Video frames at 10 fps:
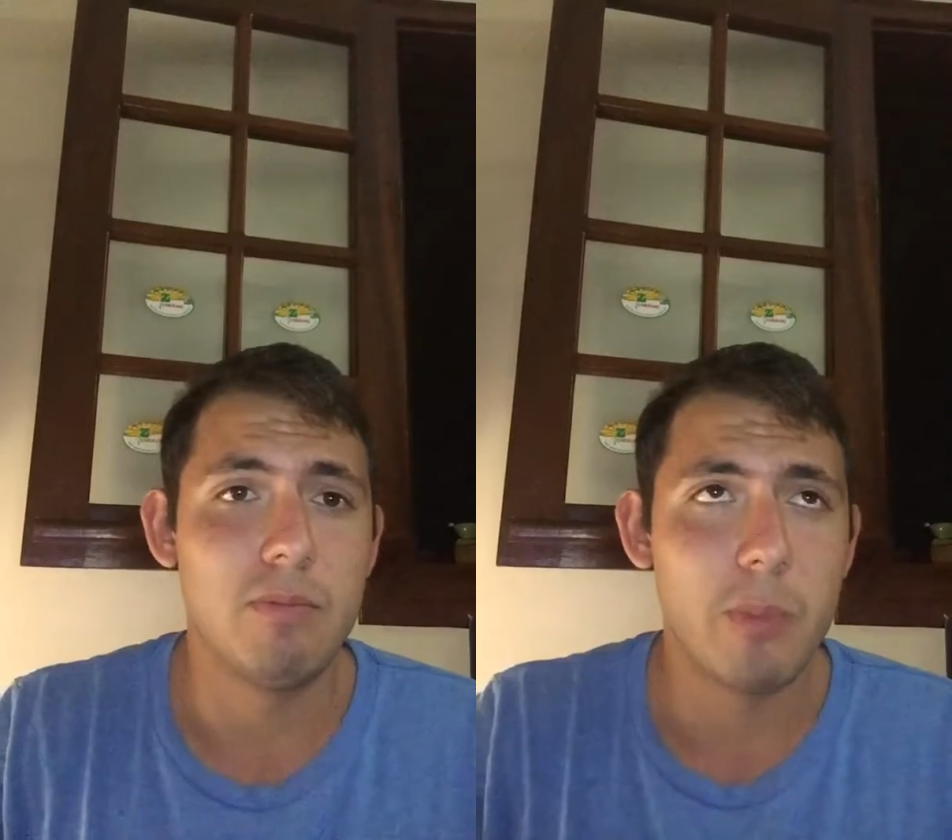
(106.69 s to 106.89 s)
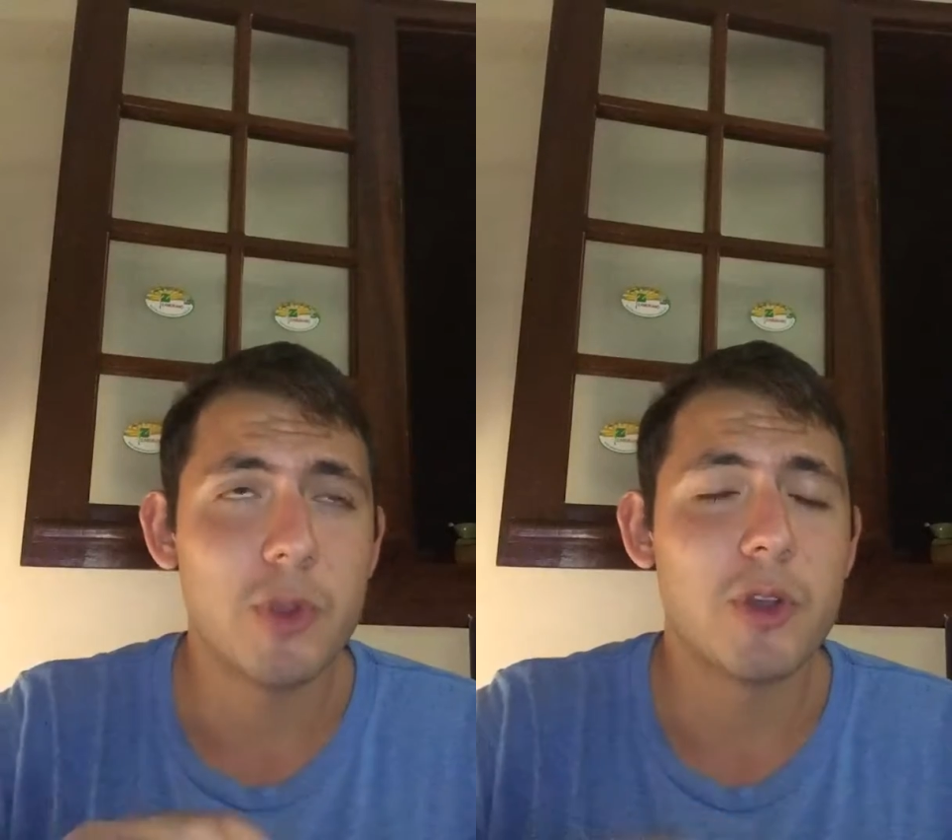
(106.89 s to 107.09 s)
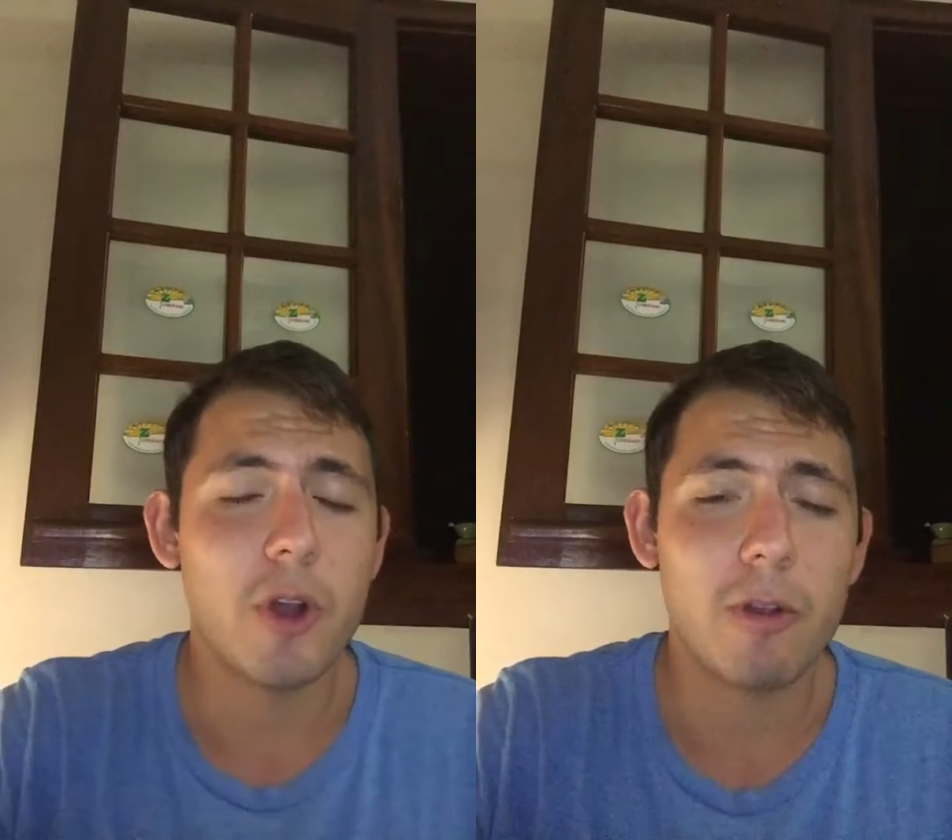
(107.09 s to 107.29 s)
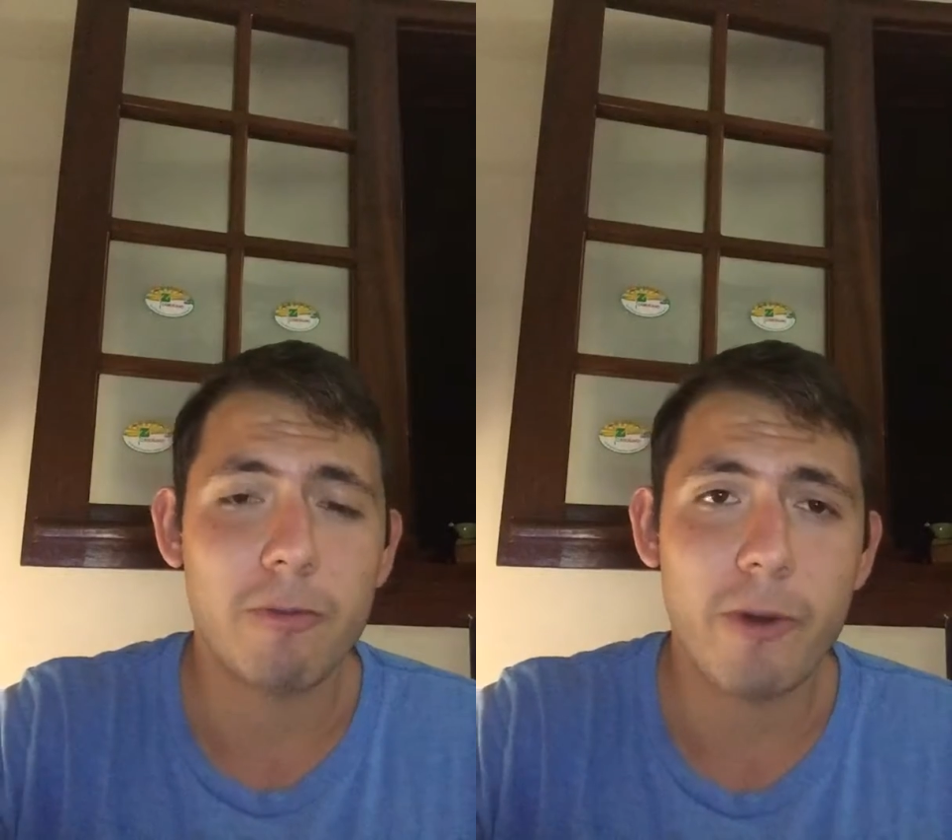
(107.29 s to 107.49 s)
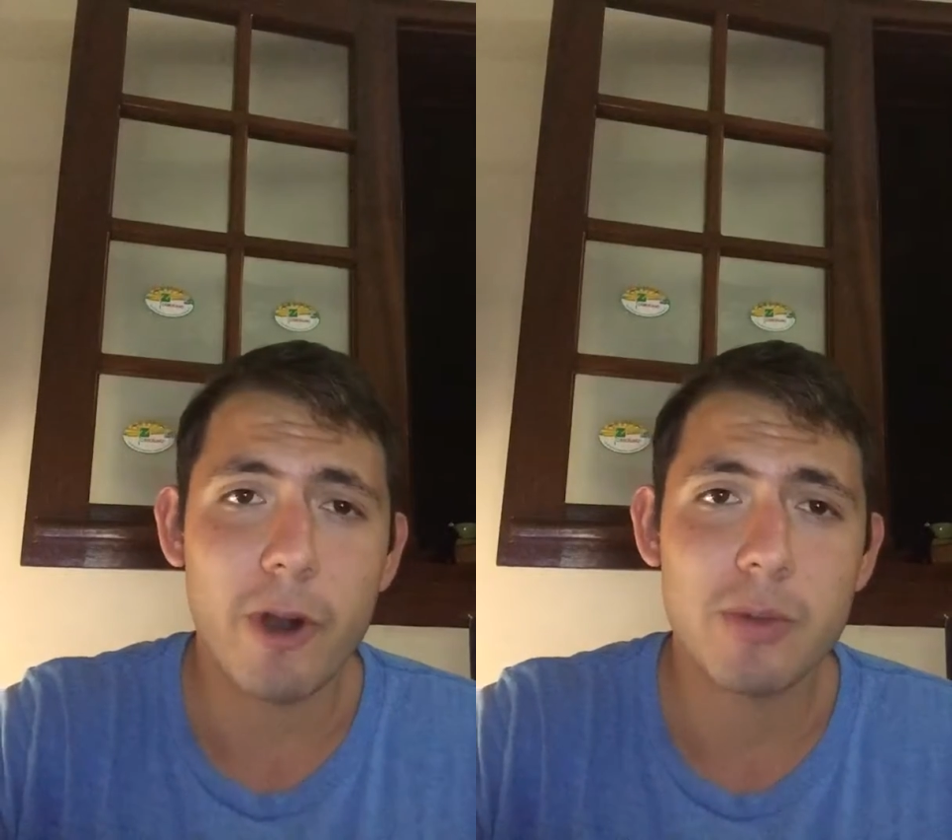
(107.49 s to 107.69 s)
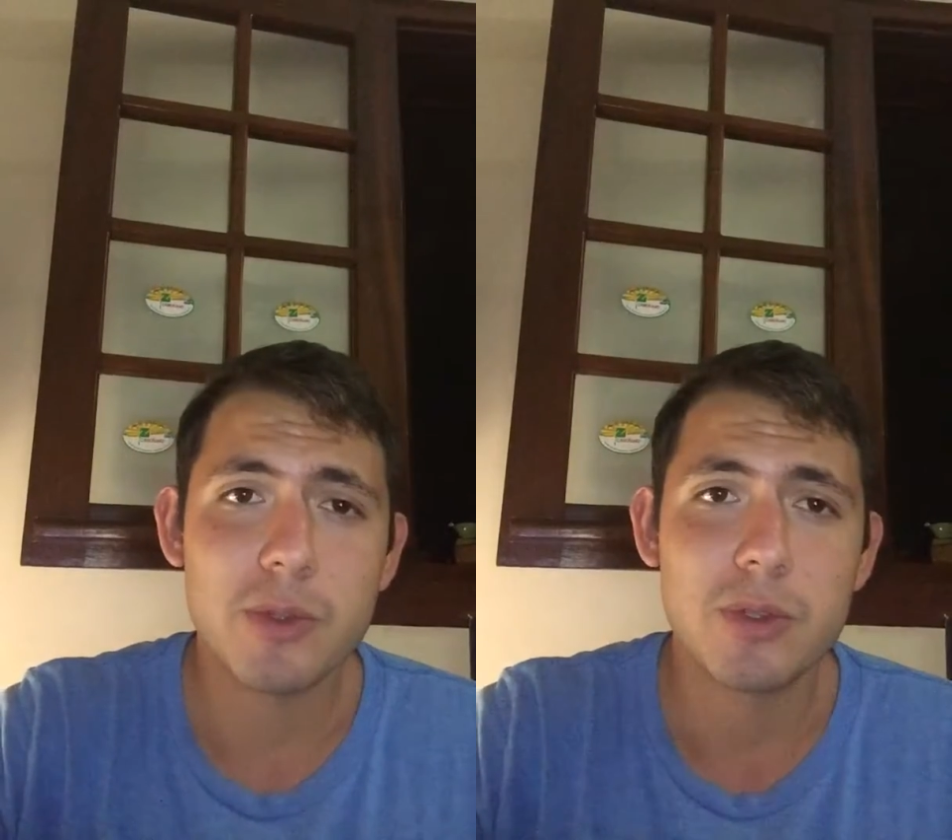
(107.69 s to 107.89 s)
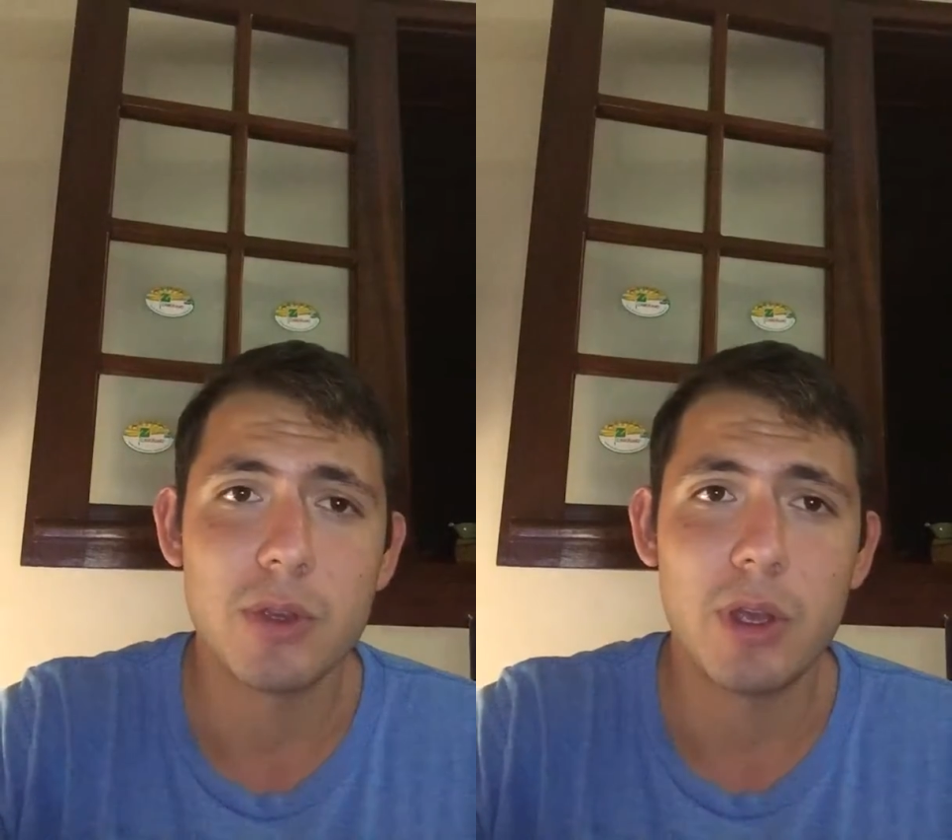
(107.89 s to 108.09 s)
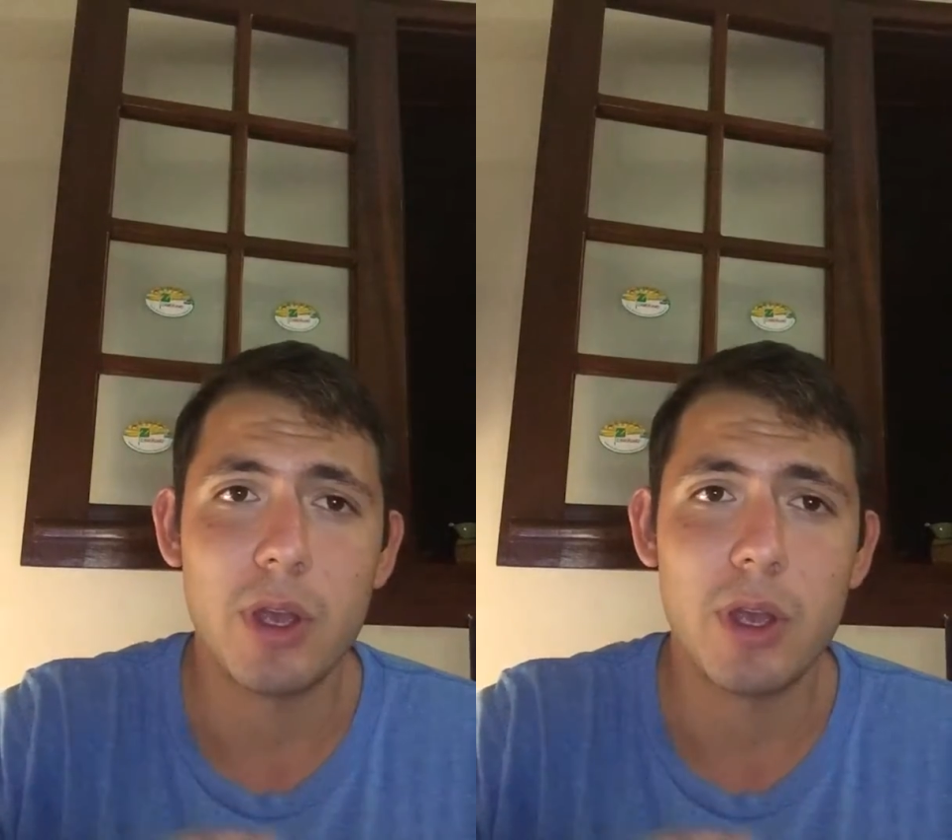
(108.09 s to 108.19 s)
vertical farms